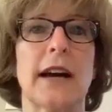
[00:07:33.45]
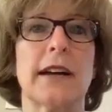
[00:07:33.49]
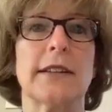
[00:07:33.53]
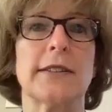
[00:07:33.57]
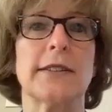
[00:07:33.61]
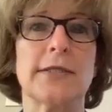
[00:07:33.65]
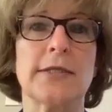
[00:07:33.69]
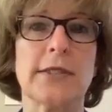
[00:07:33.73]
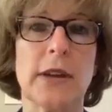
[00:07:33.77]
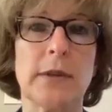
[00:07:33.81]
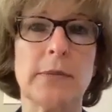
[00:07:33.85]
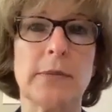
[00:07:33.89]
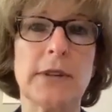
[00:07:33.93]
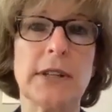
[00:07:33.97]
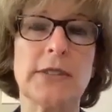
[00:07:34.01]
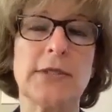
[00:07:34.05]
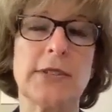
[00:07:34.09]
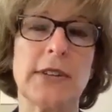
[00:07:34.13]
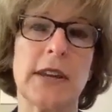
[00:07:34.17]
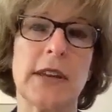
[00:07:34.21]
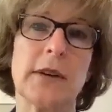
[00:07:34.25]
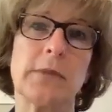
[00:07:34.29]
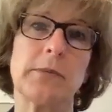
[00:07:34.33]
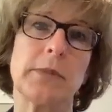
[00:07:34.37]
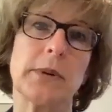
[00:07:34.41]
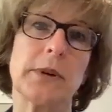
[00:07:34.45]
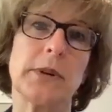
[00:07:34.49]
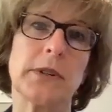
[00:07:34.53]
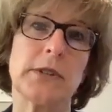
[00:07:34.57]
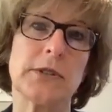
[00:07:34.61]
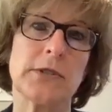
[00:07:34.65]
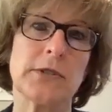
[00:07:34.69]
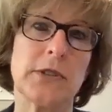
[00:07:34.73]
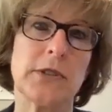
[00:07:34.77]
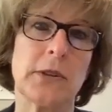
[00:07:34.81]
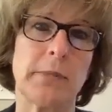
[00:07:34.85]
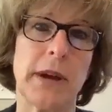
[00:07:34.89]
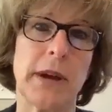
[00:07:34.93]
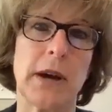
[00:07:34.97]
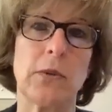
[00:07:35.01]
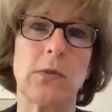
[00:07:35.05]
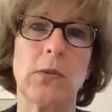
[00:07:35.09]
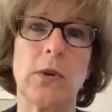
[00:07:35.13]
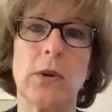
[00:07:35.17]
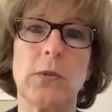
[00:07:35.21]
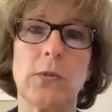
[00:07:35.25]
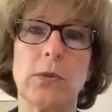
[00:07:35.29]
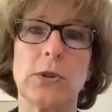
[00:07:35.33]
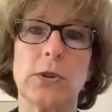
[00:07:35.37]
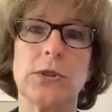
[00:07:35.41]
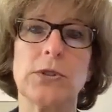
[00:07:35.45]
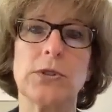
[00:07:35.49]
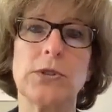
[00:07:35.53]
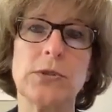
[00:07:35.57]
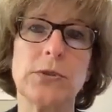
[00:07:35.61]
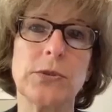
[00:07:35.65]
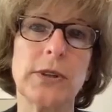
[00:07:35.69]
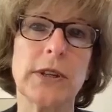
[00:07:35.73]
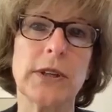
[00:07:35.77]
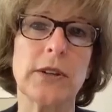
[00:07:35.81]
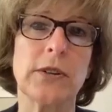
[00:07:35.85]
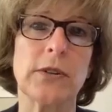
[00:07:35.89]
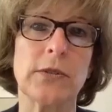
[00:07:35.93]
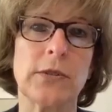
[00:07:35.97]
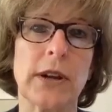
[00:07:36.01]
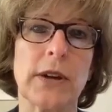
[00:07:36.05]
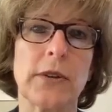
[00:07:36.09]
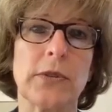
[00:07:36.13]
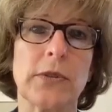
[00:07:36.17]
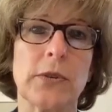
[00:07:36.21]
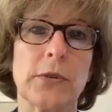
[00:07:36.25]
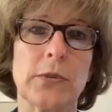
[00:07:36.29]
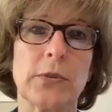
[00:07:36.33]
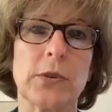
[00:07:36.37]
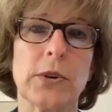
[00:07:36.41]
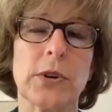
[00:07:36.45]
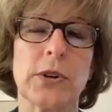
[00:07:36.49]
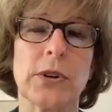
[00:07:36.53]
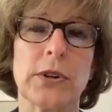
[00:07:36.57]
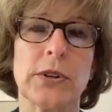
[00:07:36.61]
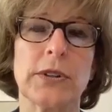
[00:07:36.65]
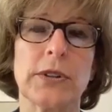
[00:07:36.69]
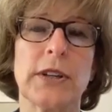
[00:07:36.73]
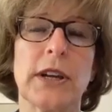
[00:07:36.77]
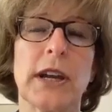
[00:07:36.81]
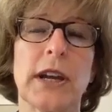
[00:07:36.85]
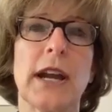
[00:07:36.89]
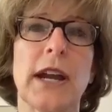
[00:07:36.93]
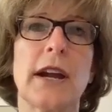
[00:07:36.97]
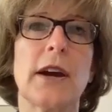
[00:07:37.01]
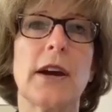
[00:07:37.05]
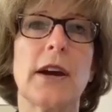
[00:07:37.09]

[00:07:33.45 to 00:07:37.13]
on some examples about what we're doing around the world,